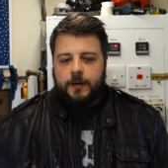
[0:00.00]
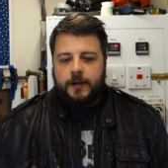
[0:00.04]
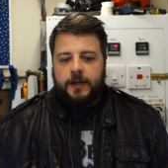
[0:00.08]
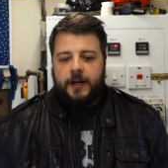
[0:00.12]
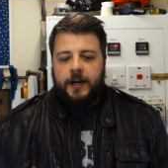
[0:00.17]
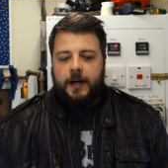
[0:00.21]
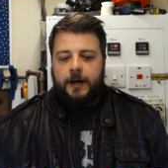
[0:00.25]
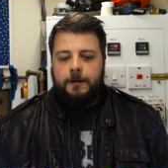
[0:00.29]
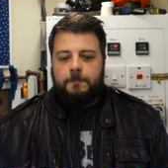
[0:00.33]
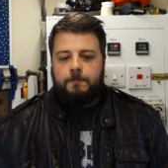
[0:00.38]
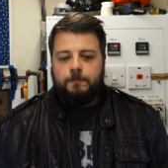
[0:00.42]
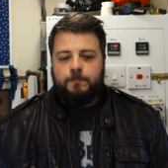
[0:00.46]

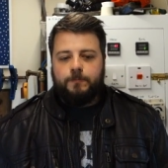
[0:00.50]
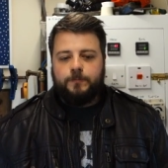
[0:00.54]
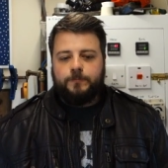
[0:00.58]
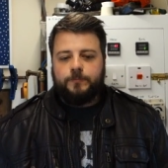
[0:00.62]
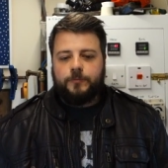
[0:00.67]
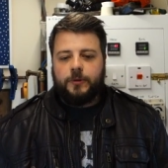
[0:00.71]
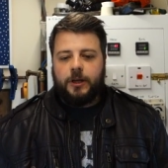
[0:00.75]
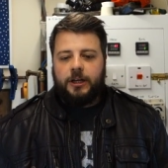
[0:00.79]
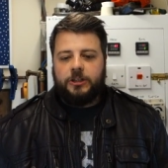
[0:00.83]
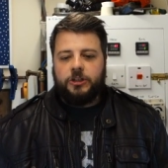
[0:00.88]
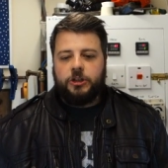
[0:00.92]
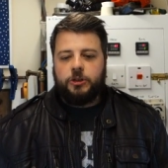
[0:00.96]
Um,
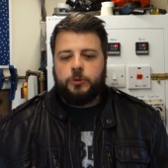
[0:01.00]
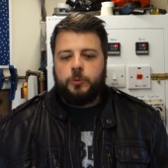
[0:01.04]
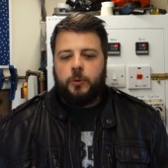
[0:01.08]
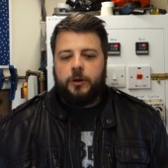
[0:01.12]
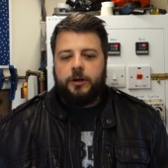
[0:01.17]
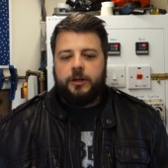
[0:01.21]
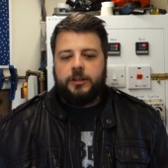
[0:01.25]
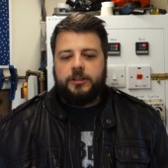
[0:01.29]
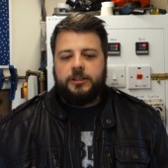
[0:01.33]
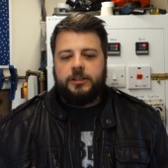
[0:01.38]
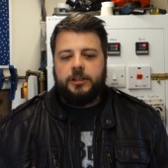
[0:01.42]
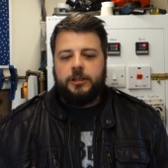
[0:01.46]
I just
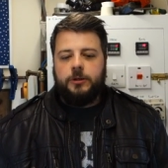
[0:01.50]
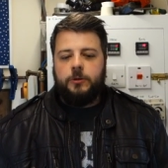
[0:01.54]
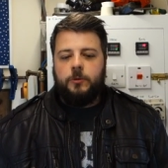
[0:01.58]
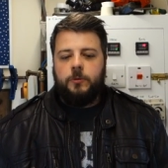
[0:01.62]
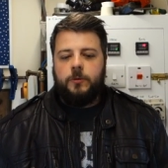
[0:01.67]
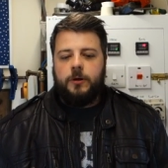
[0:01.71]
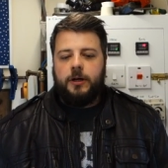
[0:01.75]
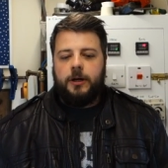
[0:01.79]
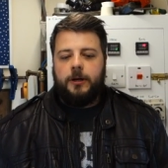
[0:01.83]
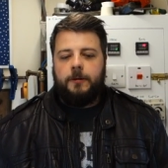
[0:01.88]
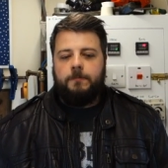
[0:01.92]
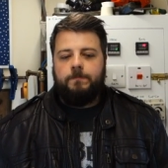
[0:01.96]
wanted
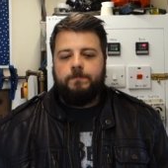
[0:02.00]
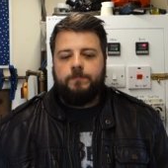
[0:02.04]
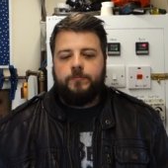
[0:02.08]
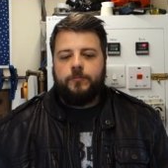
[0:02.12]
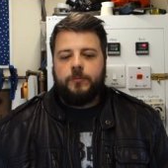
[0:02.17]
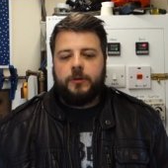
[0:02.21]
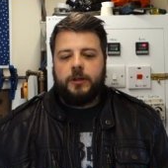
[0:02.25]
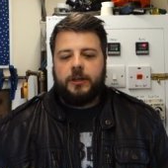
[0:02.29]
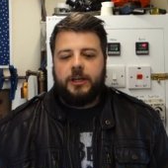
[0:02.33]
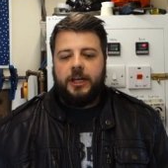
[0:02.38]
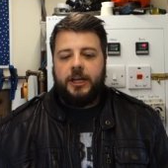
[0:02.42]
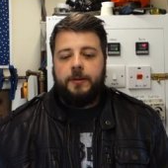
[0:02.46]
to um,
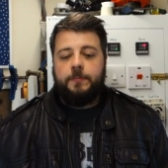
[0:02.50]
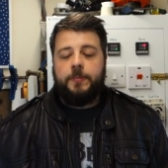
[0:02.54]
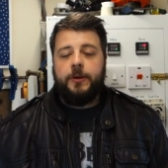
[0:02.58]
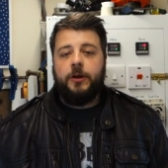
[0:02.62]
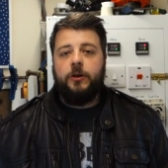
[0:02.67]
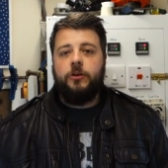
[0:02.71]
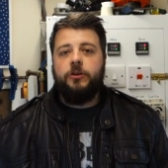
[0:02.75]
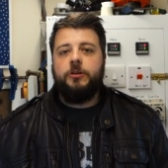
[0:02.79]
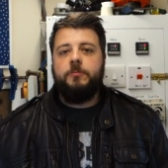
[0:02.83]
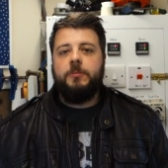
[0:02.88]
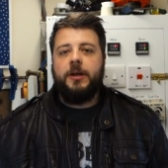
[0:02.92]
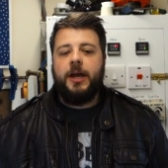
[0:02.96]
keep it
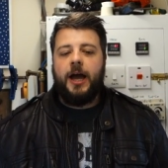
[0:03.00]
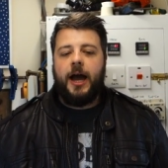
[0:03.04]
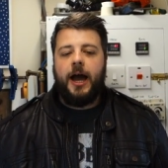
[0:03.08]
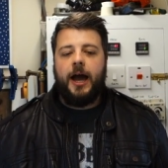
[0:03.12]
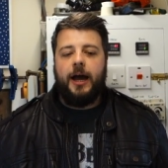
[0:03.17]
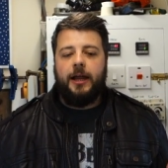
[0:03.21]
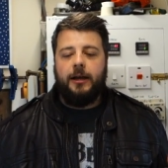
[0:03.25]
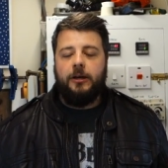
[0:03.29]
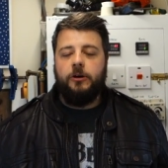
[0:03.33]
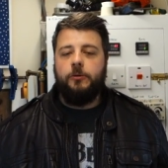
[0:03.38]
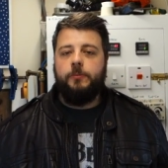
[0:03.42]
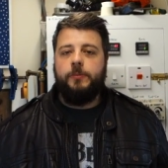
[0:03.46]
under my
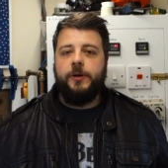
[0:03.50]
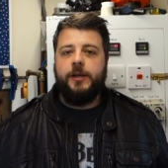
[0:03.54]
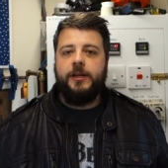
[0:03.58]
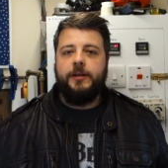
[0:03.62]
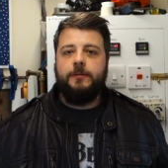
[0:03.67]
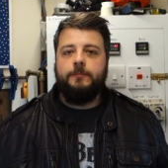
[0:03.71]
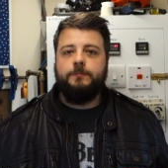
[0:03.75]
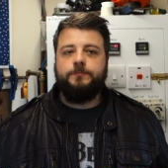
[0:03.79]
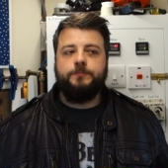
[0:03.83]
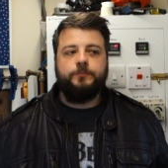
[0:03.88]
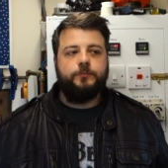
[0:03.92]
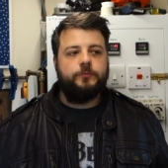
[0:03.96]
hat a little
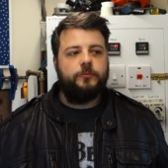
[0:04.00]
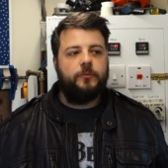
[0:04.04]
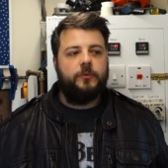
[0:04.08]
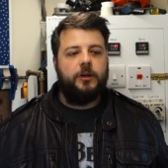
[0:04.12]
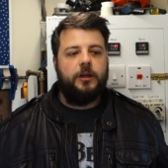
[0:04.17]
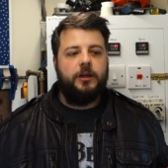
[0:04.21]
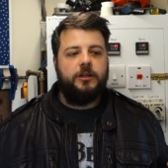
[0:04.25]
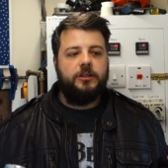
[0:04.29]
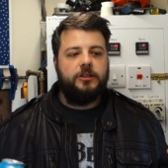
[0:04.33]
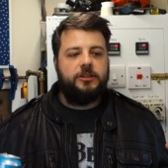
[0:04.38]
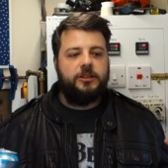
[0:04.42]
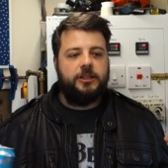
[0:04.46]
bit
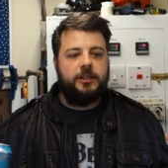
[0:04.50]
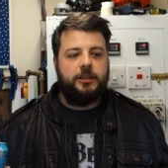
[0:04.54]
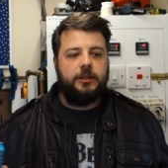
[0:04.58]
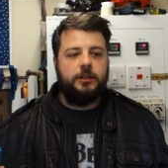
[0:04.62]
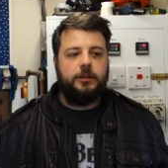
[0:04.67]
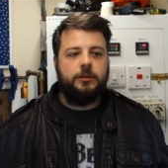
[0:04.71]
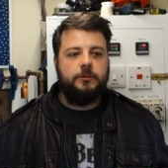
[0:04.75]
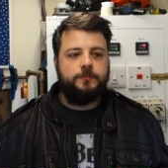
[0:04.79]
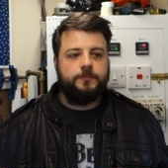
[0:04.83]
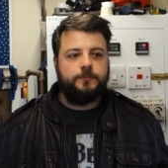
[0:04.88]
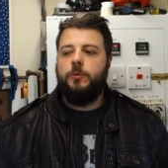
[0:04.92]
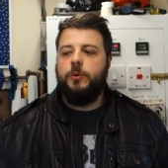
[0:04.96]

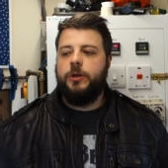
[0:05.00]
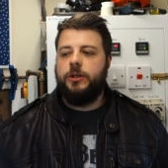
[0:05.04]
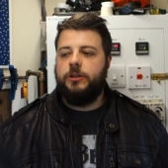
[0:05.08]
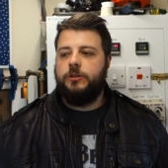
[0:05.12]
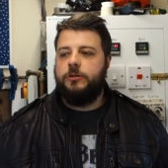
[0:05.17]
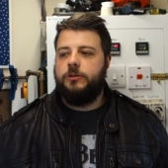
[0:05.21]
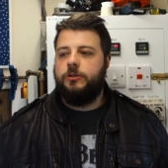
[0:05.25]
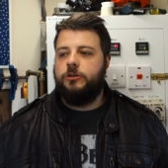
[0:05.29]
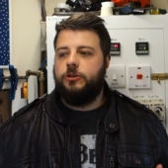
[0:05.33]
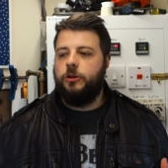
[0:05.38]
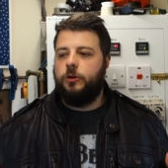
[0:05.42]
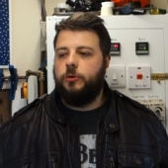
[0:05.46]
until we'd
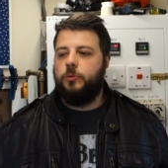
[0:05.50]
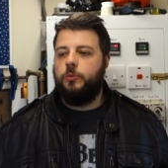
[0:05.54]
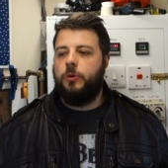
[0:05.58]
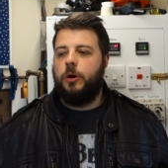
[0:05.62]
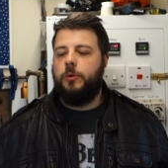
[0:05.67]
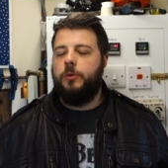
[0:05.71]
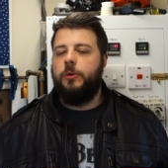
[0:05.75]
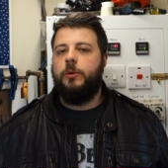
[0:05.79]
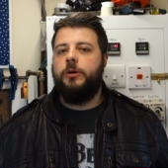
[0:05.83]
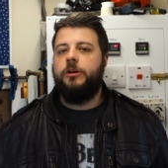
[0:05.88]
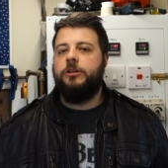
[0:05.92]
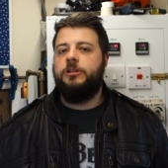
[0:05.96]
done what
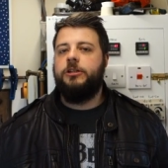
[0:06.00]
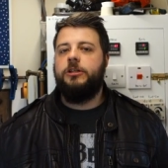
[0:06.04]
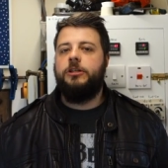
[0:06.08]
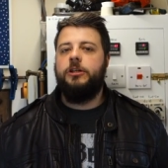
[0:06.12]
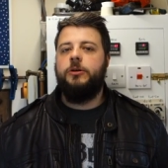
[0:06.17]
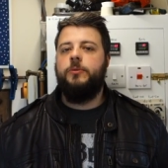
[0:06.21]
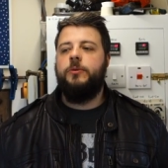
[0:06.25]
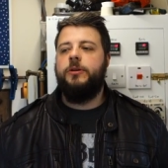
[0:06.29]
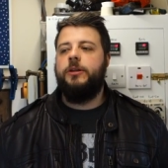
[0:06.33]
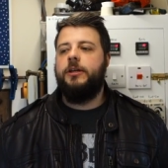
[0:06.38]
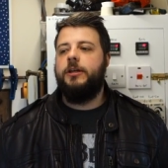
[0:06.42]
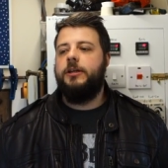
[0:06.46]
we wanted to
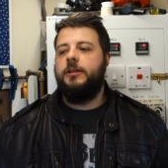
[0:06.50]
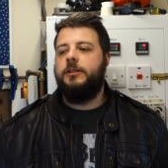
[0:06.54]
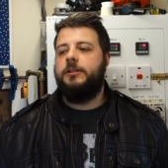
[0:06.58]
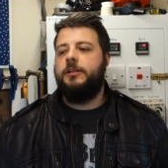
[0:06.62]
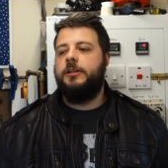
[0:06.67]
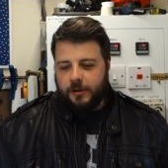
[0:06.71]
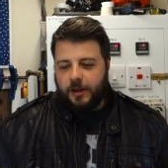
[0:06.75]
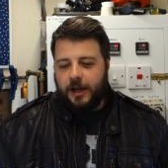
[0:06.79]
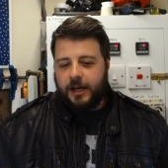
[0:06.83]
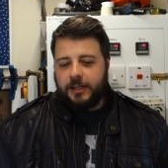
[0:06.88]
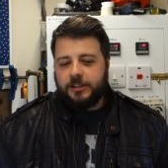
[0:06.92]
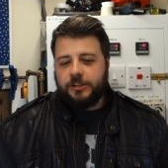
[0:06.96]
do with it.
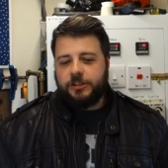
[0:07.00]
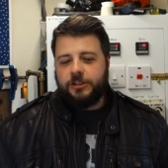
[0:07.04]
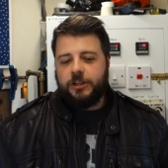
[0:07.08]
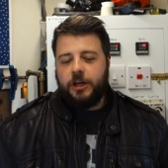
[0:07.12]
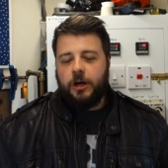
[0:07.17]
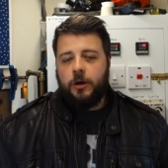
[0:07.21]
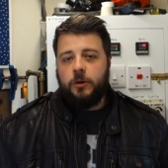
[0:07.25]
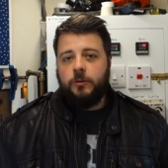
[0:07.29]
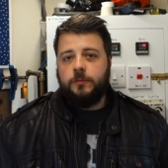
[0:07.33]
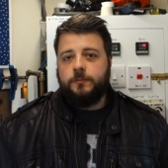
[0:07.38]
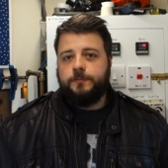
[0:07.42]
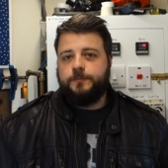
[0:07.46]
And
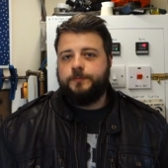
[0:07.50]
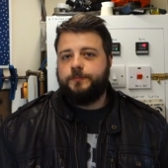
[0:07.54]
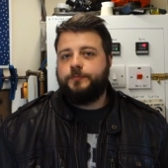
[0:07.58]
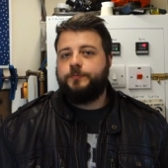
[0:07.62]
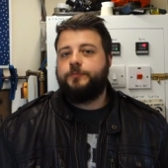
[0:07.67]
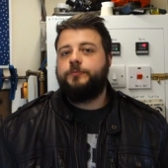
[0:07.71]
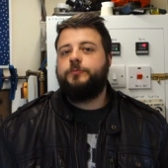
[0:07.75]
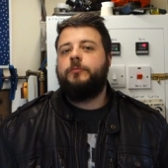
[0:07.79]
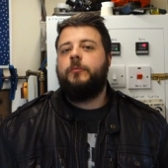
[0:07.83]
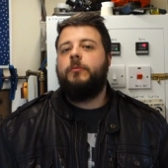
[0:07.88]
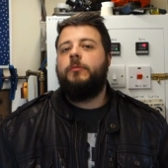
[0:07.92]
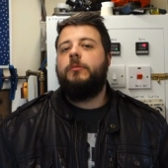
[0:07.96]
so
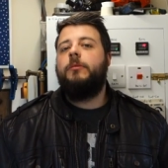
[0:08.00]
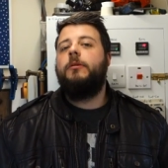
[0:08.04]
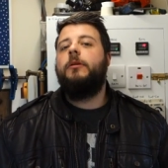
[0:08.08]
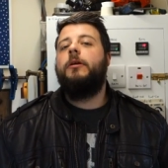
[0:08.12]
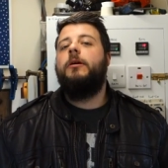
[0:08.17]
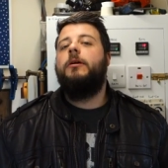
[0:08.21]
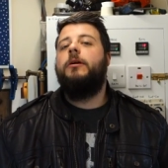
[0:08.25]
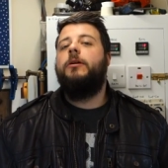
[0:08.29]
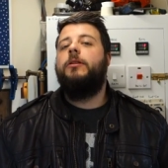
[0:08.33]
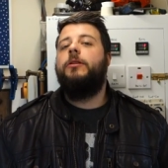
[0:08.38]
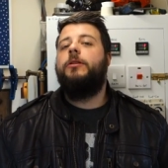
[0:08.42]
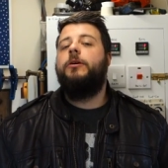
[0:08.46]

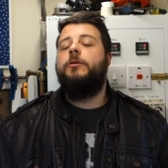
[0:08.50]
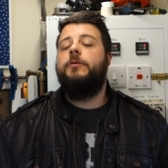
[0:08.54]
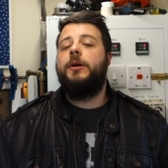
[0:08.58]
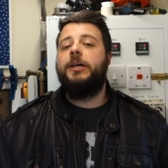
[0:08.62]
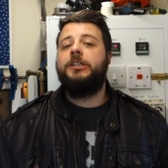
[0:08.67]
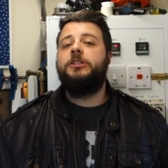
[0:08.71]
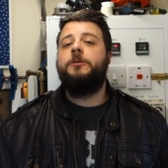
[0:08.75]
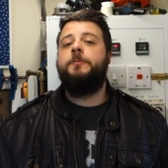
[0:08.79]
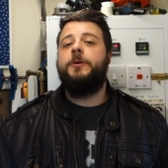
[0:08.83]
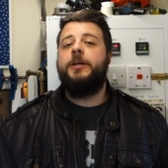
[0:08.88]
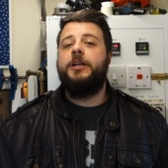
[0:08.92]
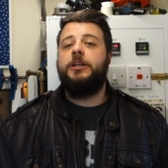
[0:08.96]
the
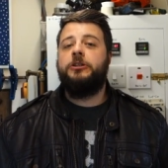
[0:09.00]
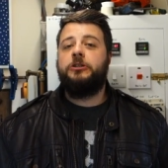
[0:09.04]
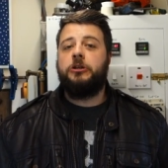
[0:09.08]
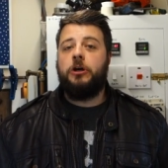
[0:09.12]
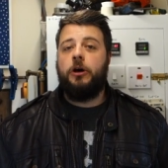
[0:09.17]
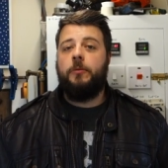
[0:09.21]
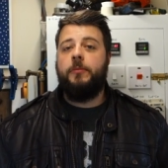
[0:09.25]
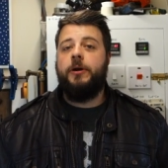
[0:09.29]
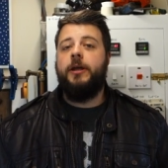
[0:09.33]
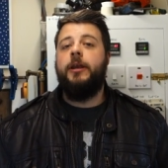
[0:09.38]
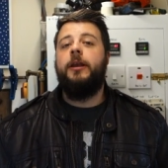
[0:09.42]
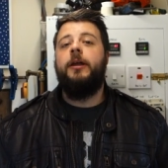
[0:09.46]
recipe is
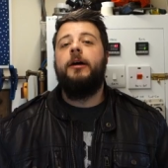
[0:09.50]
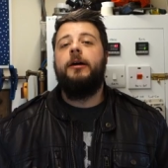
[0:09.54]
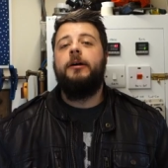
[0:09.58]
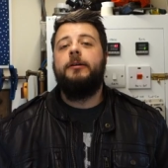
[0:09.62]
coming.